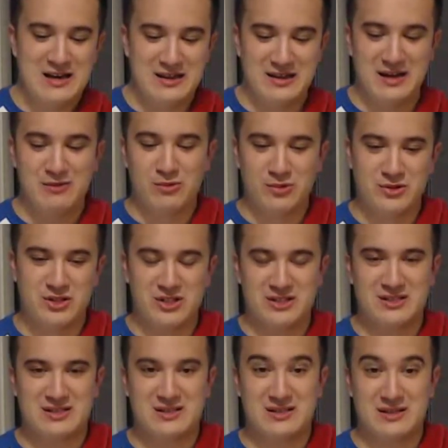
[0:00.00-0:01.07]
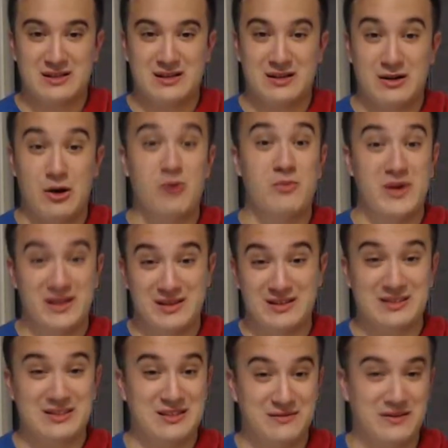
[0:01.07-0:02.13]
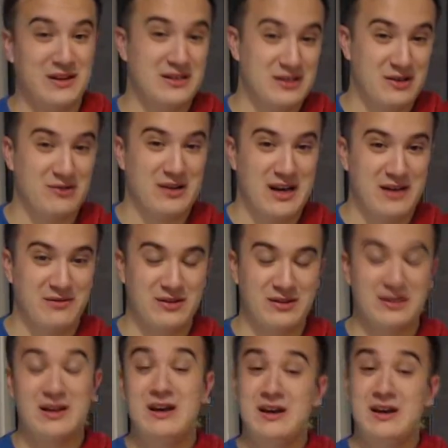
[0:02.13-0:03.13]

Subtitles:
they will just omit this if they don't have it.